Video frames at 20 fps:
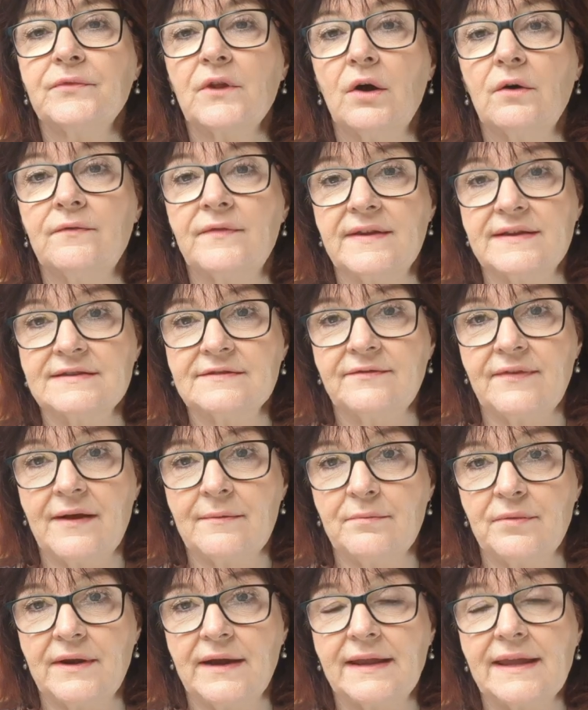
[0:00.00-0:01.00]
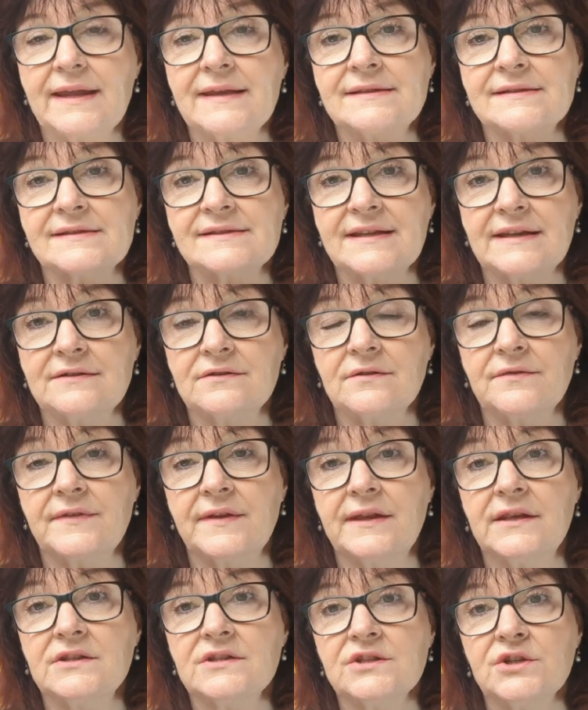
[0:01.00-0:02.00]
of this fabric instead of the